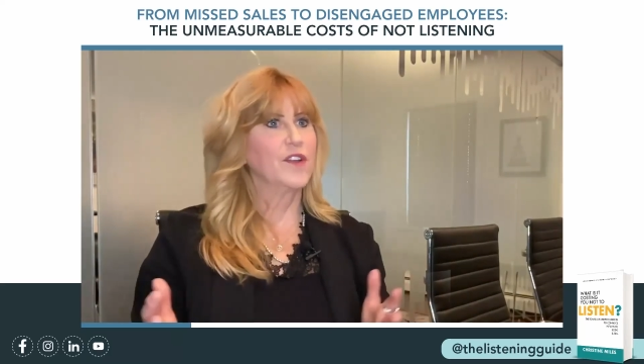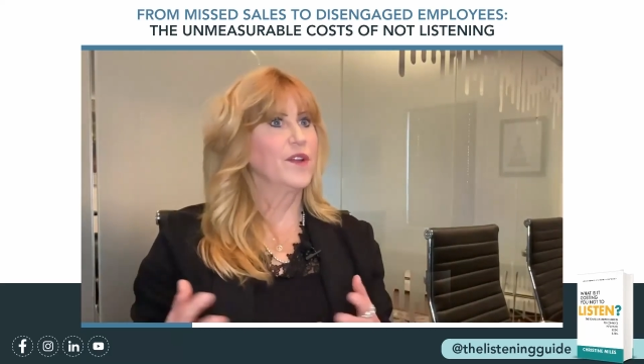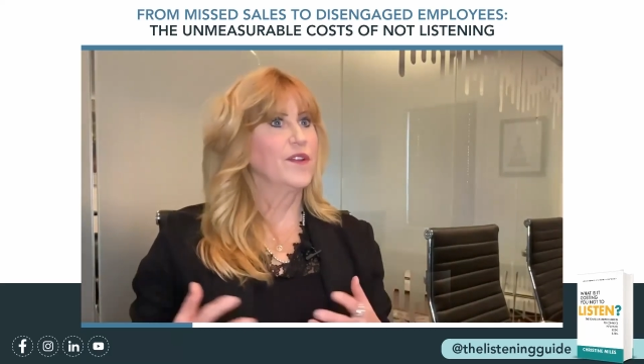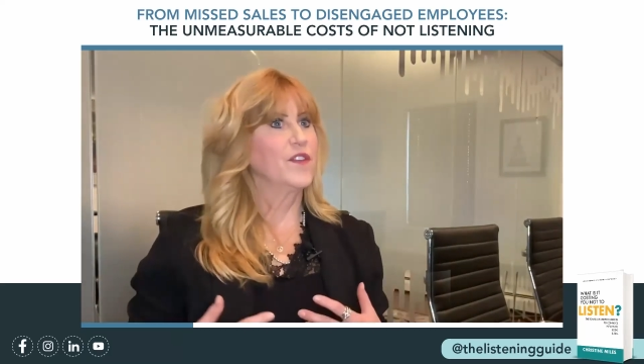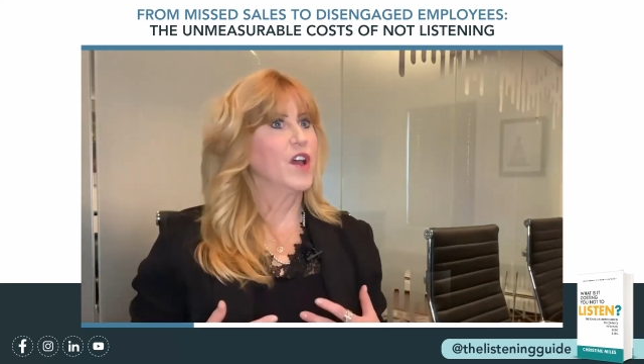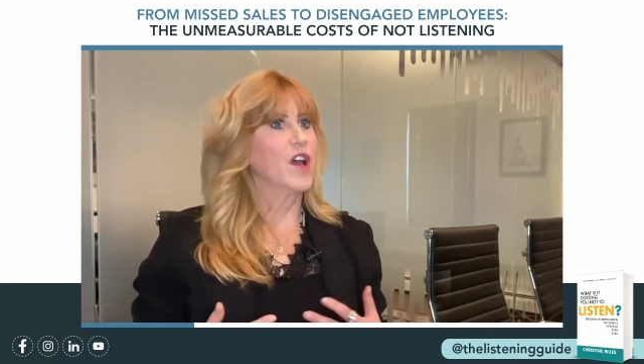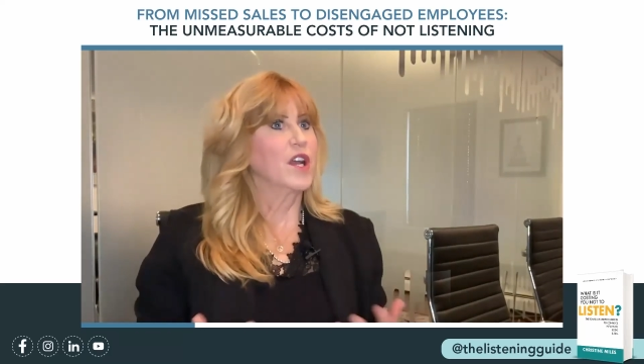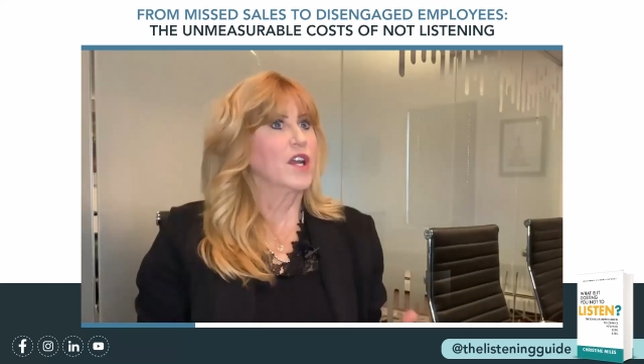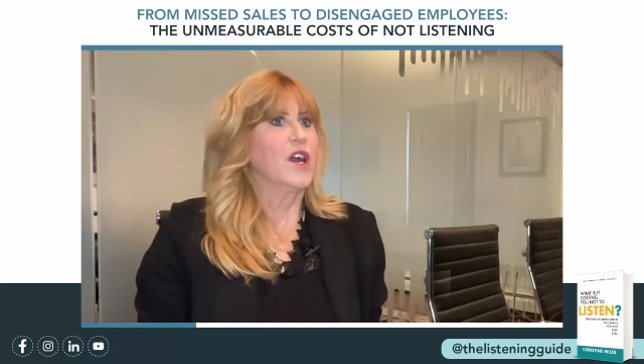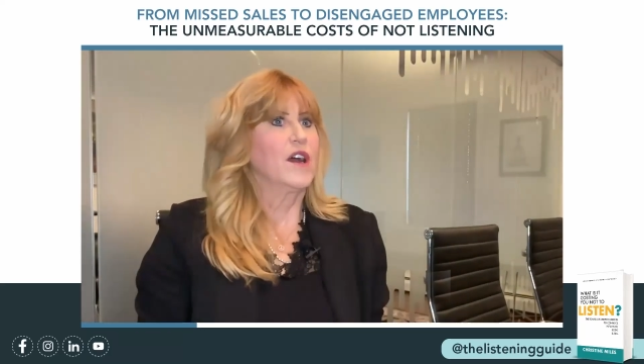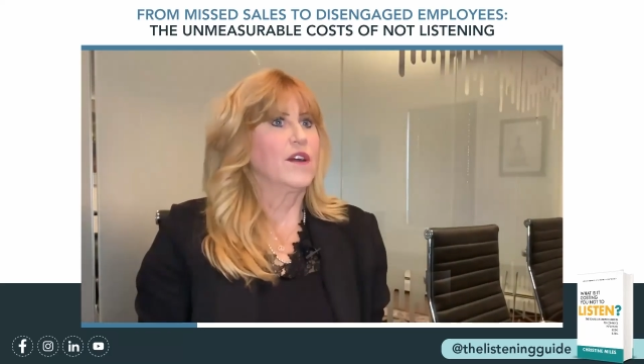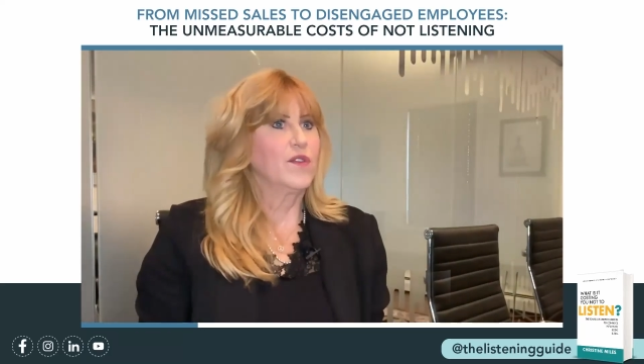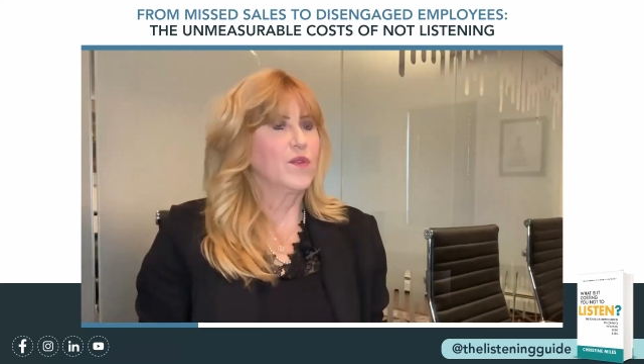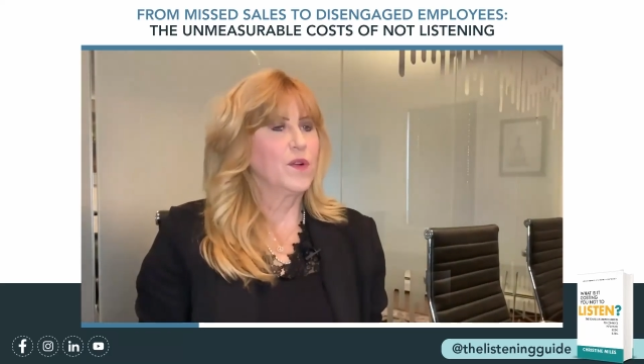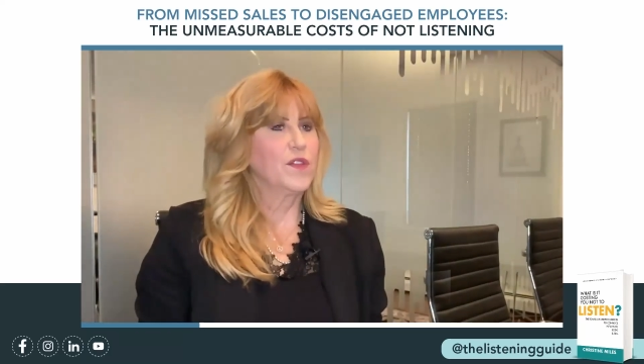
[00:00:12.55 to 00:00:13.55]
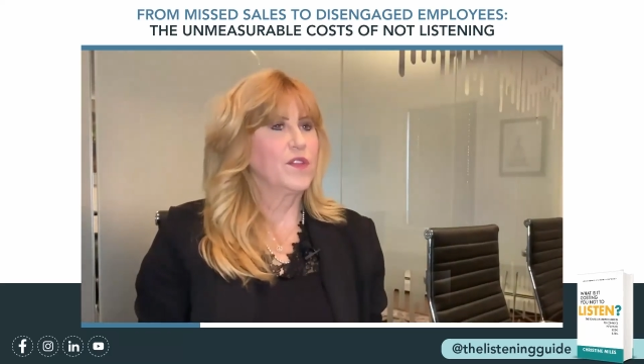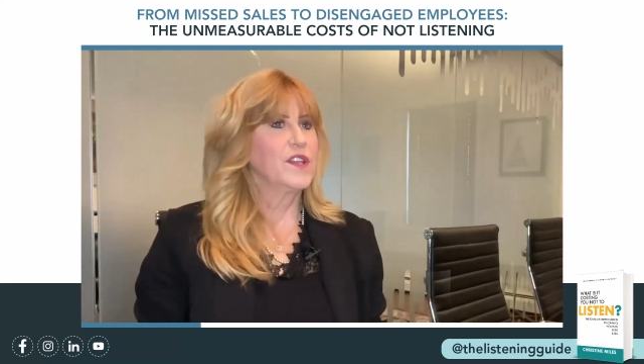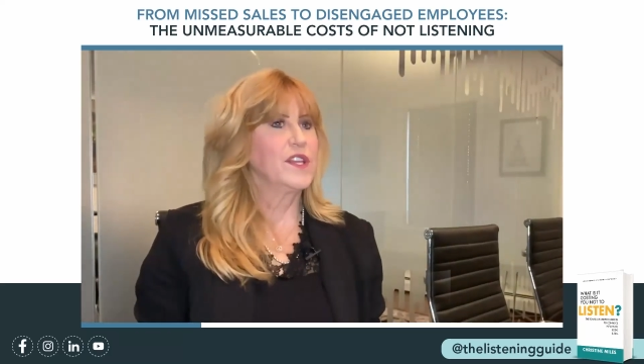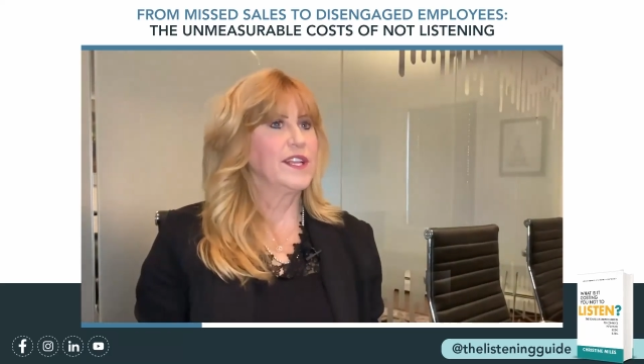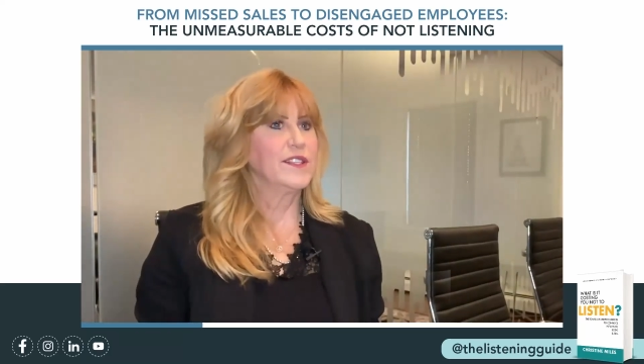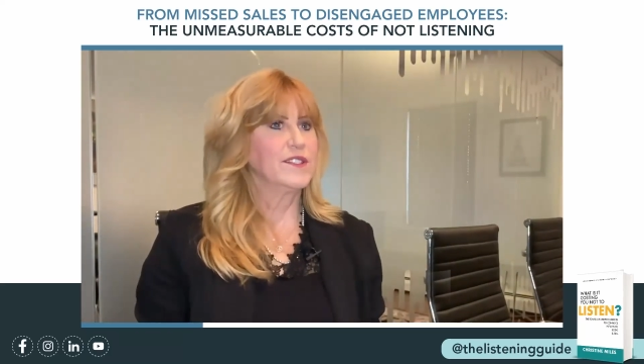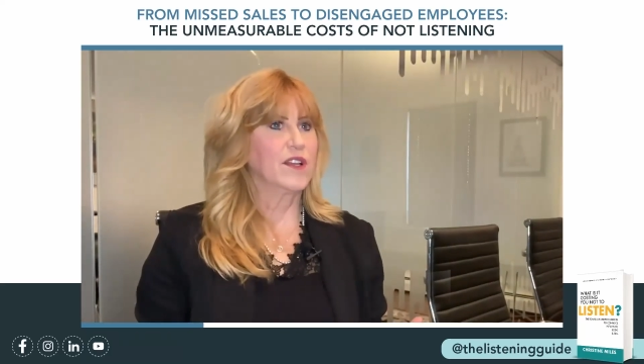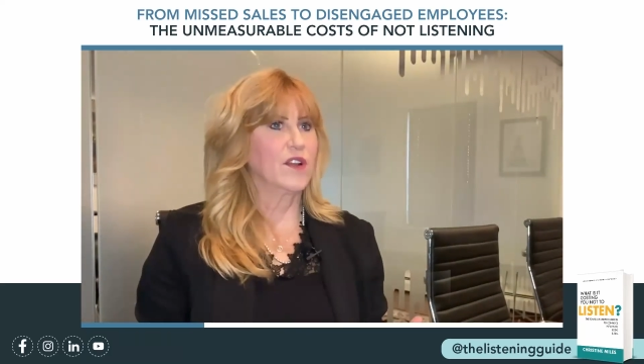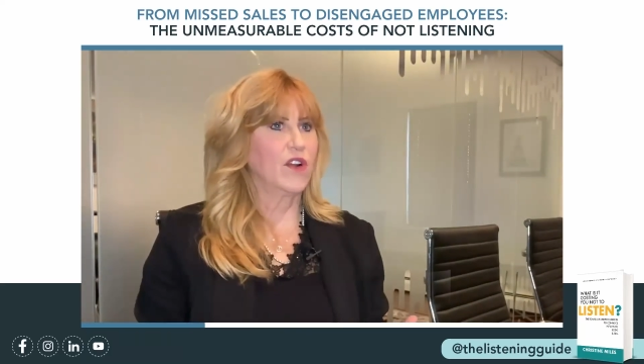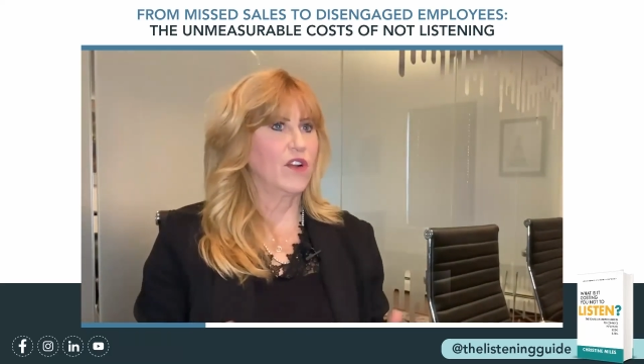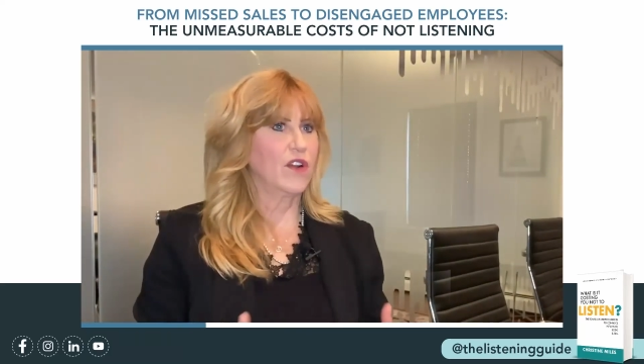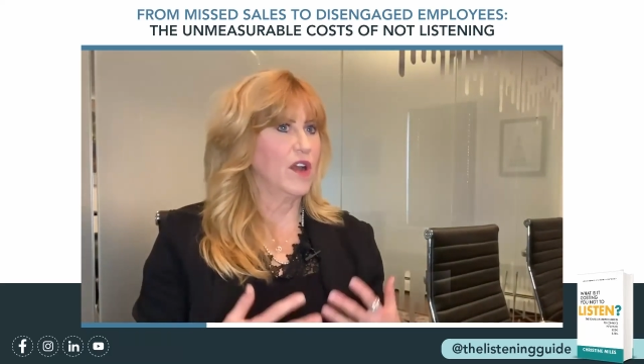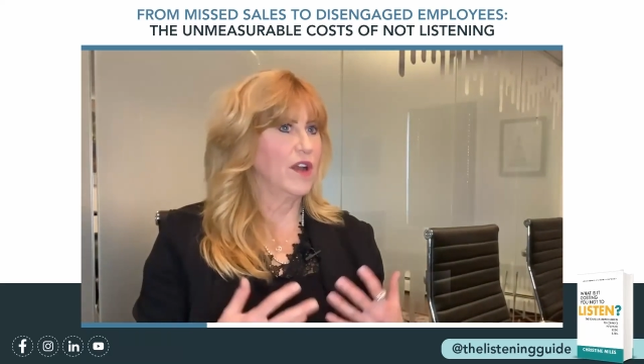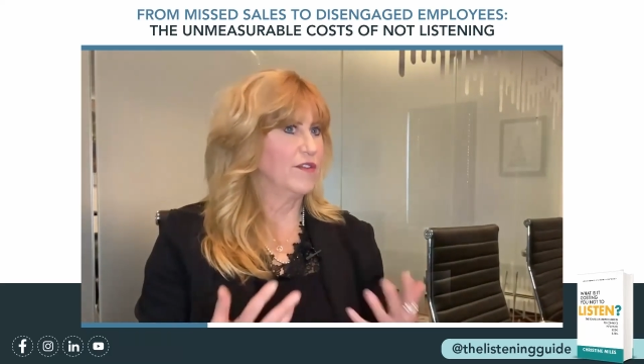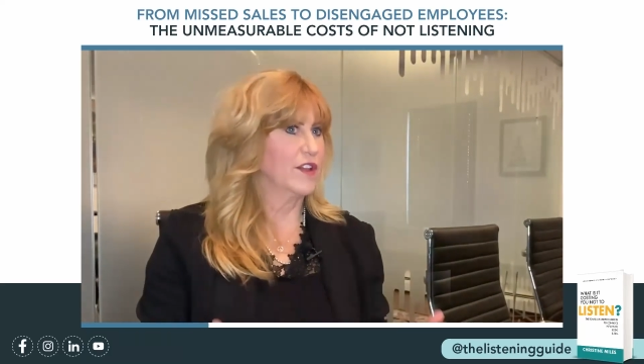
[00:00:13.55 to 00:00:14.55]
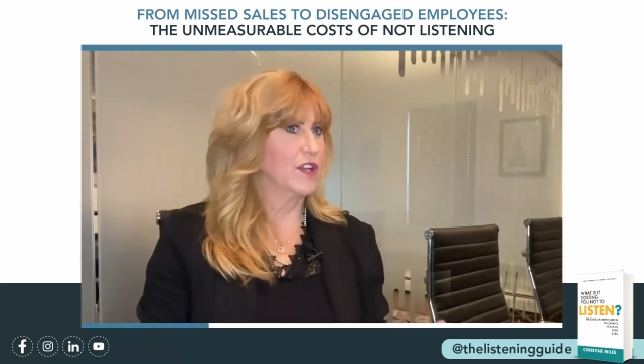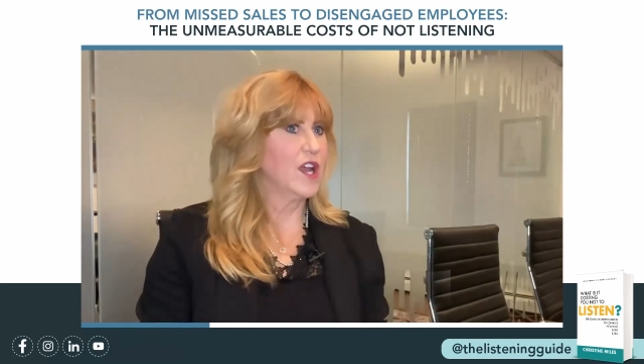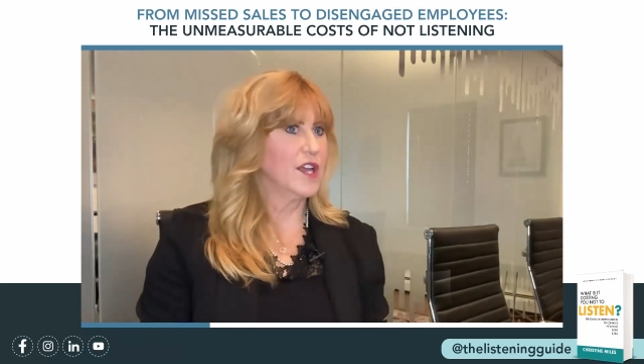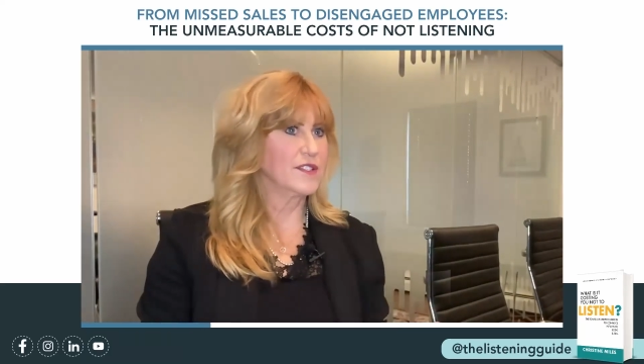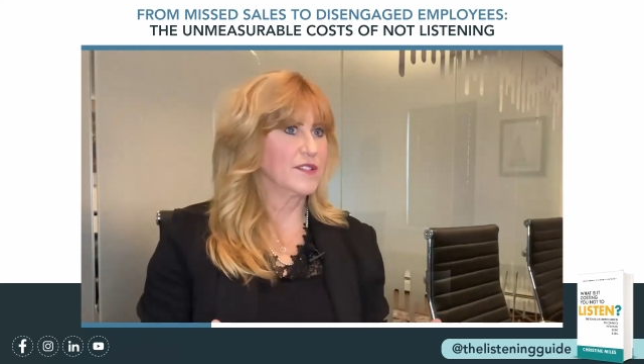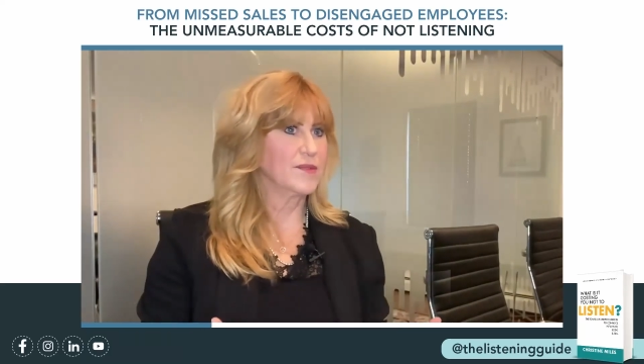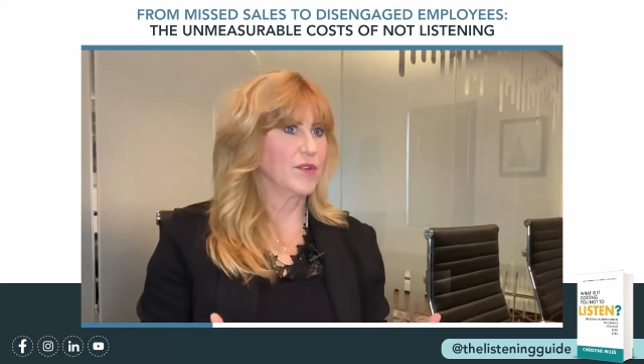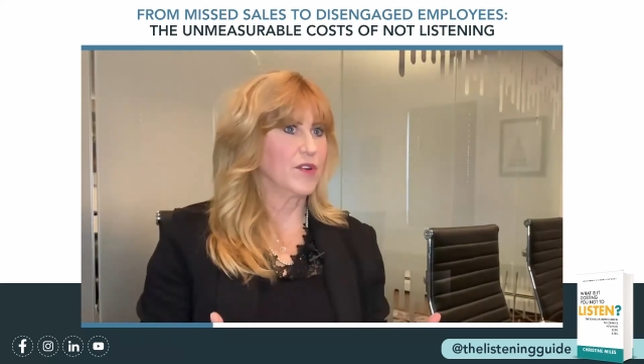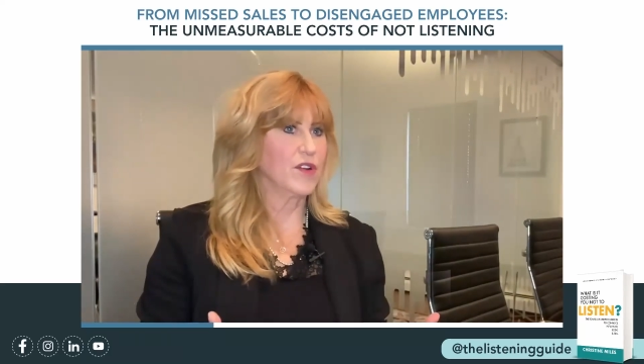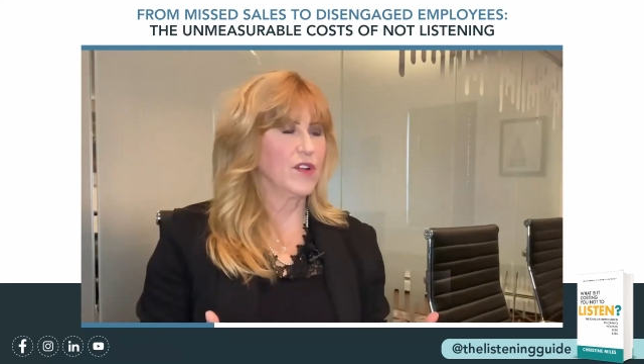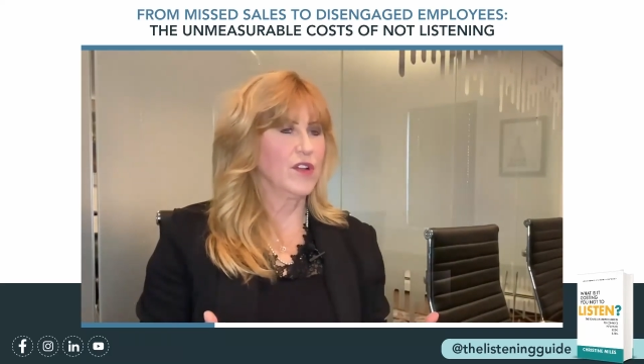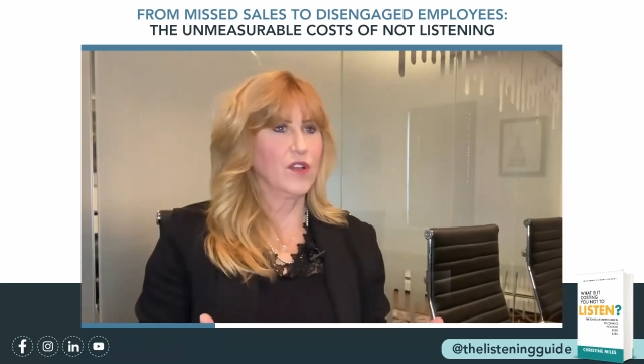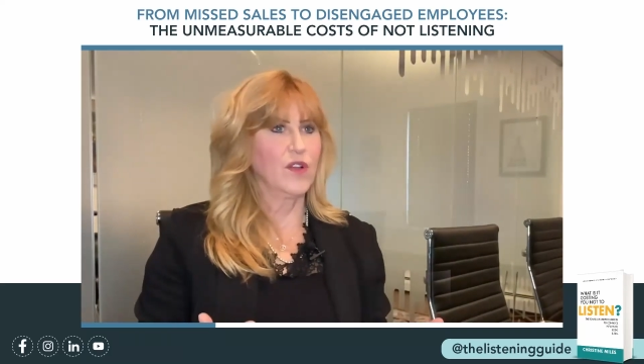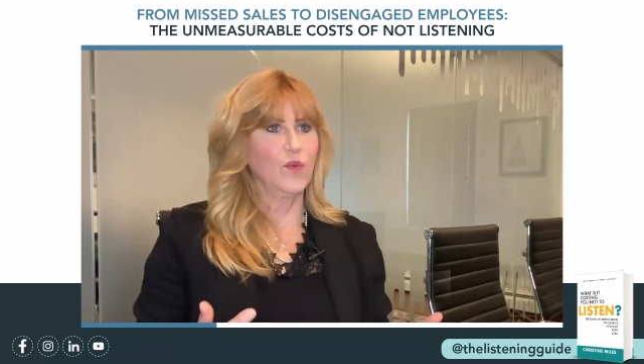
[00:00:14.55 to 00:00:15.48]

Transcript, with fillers: you have to uncover what the needs are of the customer.